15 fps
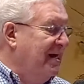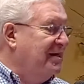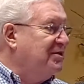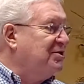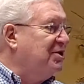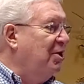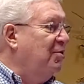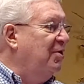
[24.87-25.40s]

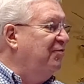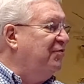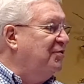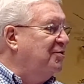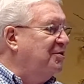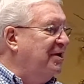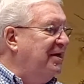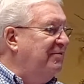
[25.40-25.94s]
So if
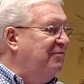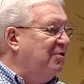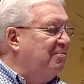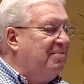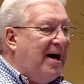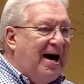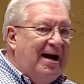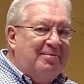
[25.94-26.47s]
you'll leave your
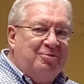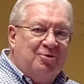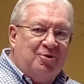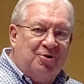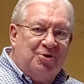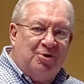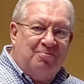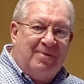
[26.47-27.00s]
Bible
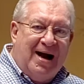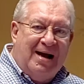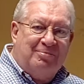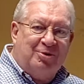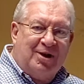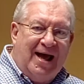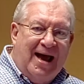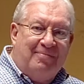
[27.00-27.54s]
or your
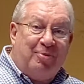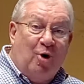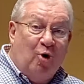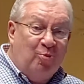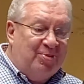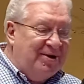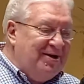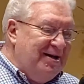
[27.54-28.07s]
Bible app
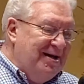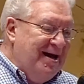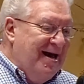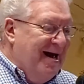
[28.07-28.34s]
open